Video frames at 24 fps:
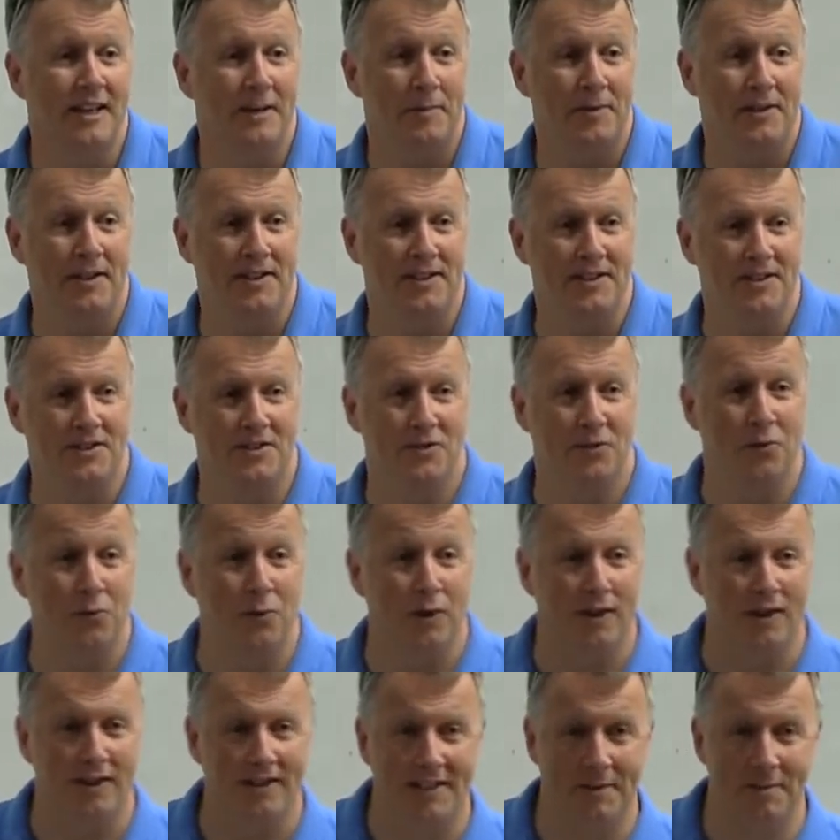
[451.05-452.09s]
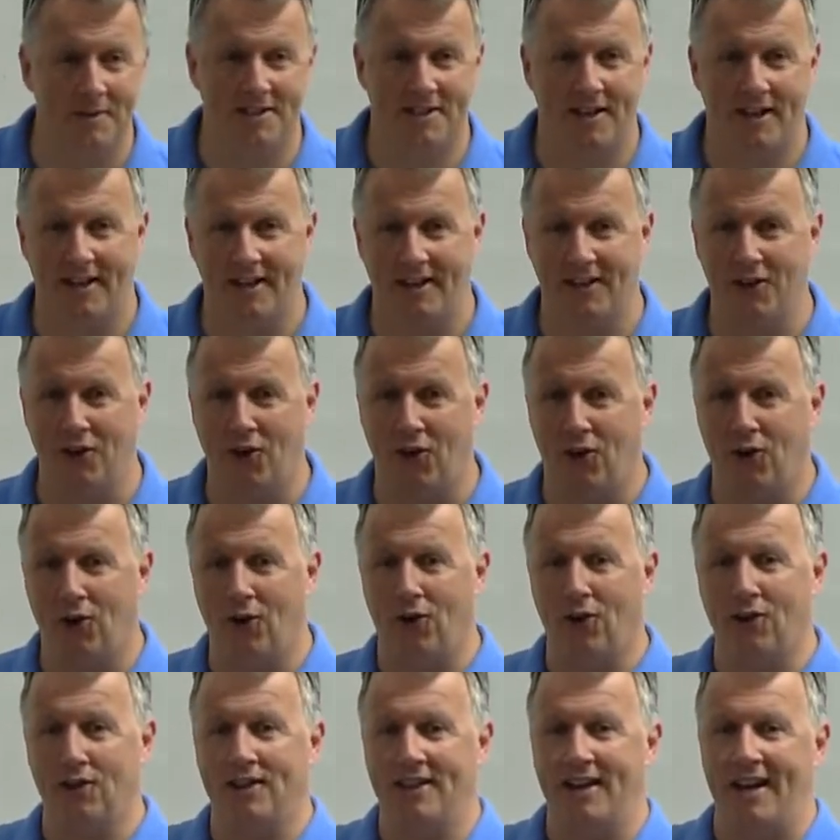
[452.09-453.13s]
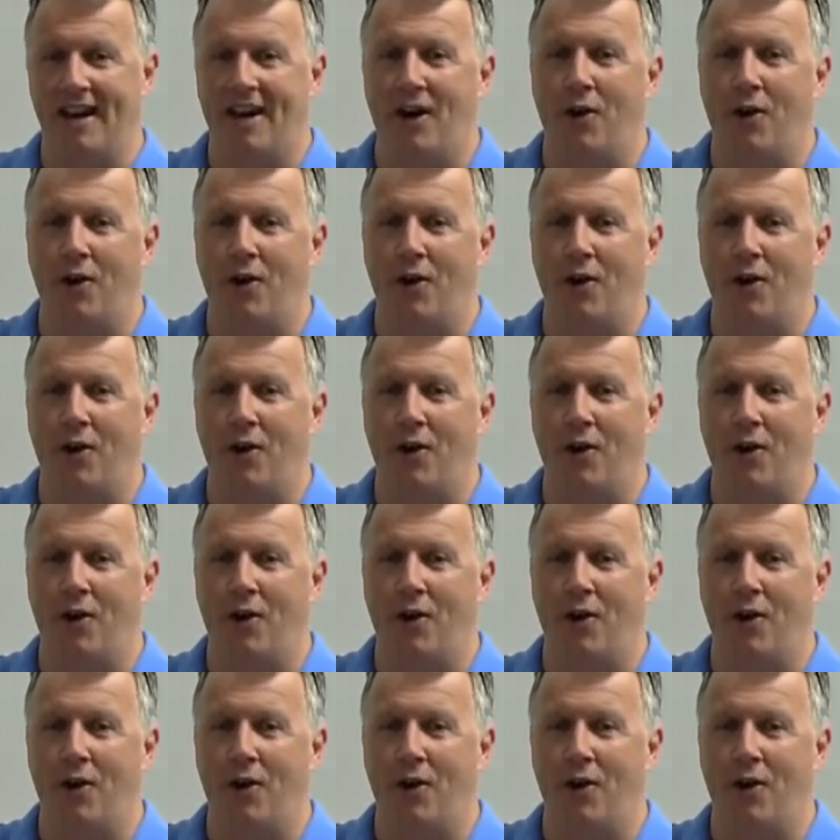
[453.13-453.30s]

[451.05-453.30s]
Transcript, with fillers: because while imitating all the